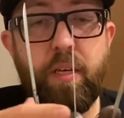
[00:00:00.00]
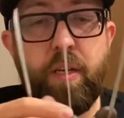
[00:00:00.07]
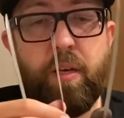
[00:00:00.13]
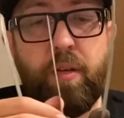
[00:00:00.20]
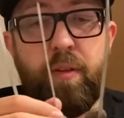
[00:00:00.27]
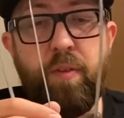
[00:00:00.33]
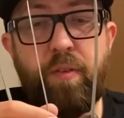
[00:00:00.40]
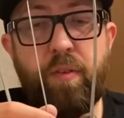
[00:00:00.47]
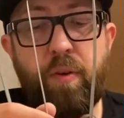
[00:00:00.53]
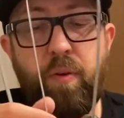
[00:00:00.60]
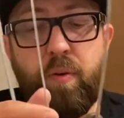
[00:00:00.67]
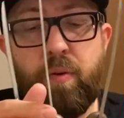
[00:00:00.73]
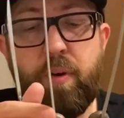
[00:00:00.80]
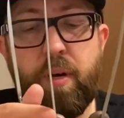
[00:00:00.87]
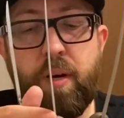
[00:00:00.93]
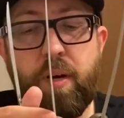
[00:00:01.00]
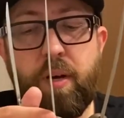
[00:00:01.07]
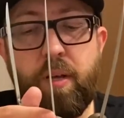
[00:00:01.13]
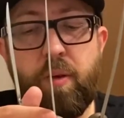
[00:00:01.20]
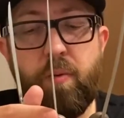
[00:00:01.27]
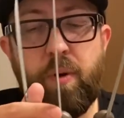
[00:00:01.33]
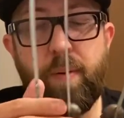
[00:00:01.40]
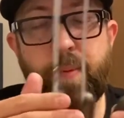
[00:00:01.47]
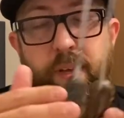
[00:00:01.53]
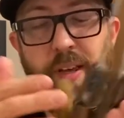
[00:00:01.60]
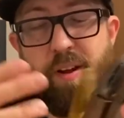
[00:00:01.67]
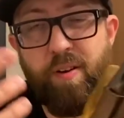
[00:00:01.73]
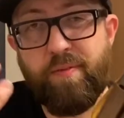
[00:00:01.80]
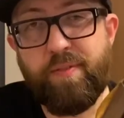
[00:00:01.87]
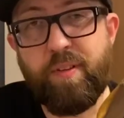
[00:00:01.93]
So you want to be
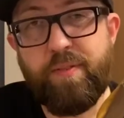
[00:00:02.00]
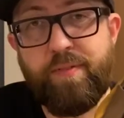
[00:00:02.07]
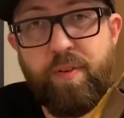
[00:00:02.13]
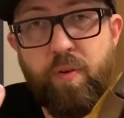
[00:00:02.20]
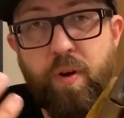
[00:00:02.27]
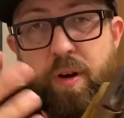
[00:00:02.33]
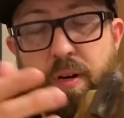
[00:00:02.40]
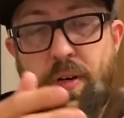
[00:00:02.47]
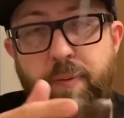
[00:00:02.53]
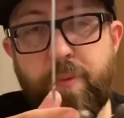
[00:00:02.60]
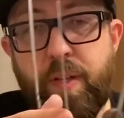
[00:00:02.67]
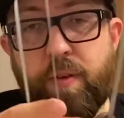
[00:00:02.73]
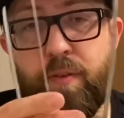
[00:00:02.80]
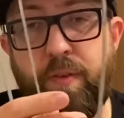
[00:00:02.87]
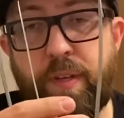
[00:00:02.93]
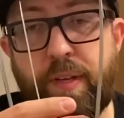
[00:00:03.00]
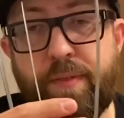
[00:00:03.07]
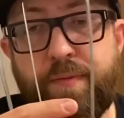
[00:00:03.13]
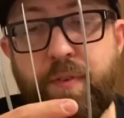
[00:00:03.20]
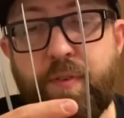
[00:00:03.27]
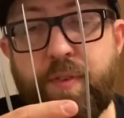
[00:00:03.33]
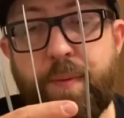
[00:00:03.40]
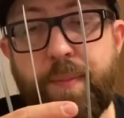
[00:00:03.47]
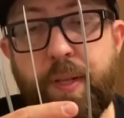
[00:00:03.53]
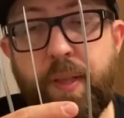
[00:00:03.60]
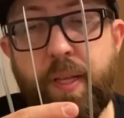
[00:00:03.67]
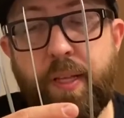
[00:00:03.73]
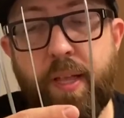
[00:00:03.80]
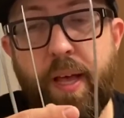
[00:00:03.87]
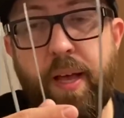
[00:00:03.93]
careful if you are going to be using it for something
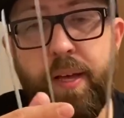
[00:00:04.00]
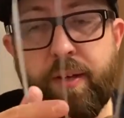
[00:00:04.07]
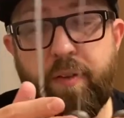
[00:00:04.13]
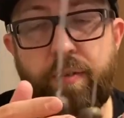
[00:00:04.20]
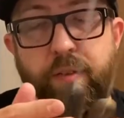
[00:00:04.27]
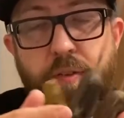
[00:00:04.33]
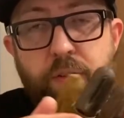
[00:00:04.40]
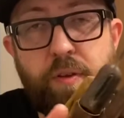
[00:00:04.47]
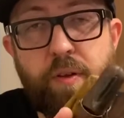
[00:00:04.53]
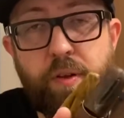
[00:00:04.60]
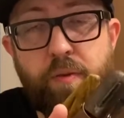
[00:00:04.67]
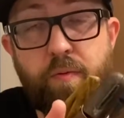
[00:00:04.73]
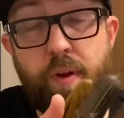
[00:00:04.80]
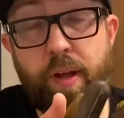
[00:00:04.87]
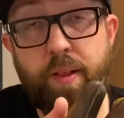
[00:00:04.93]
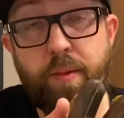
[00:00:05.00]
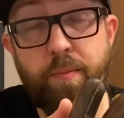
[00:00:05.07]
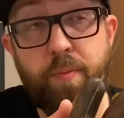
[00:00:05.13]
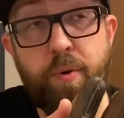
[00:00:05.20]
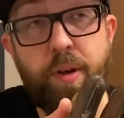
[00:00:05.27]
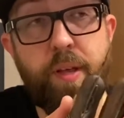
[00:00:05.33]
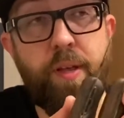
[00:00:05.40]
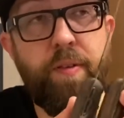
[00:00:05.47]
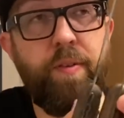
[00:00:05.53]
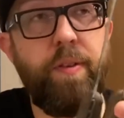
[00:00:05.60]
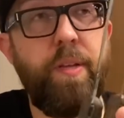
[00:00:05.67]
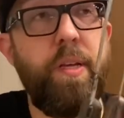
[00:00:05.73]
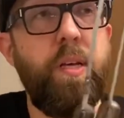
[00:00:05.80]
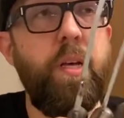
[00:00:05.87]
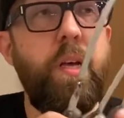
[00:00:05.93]
like that, because you can wreck them pretty
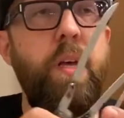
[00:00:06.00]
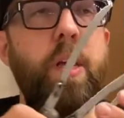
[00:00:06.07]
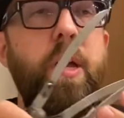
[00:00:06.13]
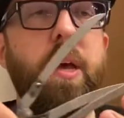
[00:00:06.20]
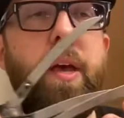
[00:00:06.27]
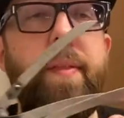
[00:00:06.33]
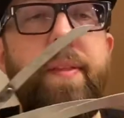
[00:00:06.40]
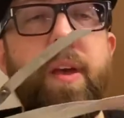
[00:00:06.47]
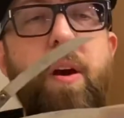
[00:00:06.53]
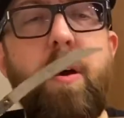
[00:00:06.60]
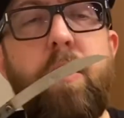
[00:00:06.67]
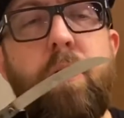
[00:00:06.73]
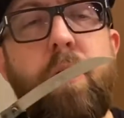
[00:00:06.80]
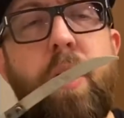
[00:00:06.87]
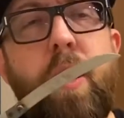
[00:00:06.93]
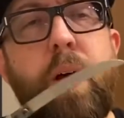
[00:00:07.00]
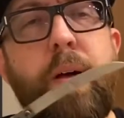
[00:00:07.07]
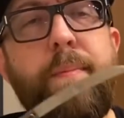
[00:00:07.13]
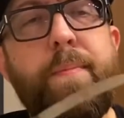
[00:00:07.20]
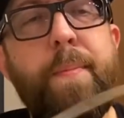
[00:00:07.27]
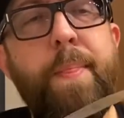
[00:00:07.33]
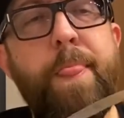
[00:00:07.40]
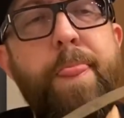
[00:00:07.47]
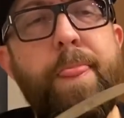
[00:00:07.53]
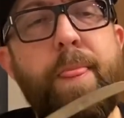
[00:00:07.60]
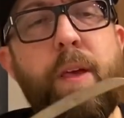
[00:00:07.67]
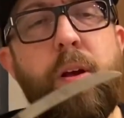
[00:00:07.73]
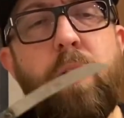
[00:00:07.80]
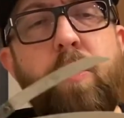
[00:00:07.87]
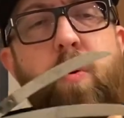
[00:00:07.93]
easily. And they are
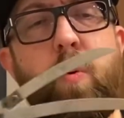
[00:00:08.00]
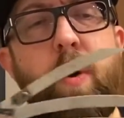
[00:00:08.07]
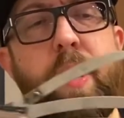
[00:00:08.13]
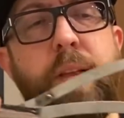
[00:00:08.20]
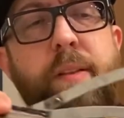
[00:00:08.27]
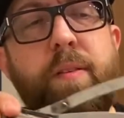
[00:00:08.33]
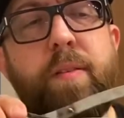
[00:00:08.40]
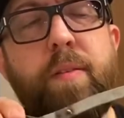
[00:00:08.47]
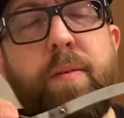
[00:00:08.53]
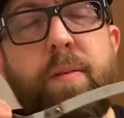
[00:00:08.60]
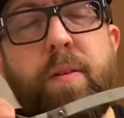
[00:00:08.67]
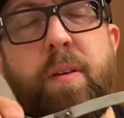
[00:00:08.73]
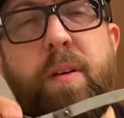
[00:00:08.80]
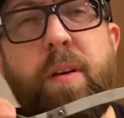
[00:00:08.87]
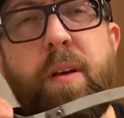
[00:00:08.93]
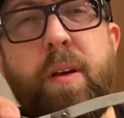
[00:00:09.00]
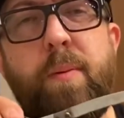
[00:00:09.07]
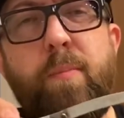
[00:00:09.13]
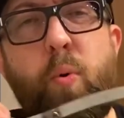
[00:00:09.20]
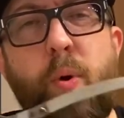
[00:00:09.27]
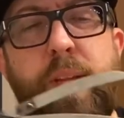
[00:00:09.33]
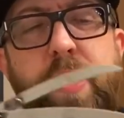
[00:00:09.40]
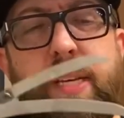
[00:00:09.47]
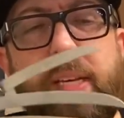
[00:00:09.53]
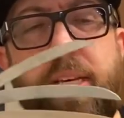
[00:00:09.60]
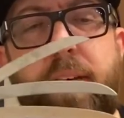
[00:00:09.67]
quite pointy,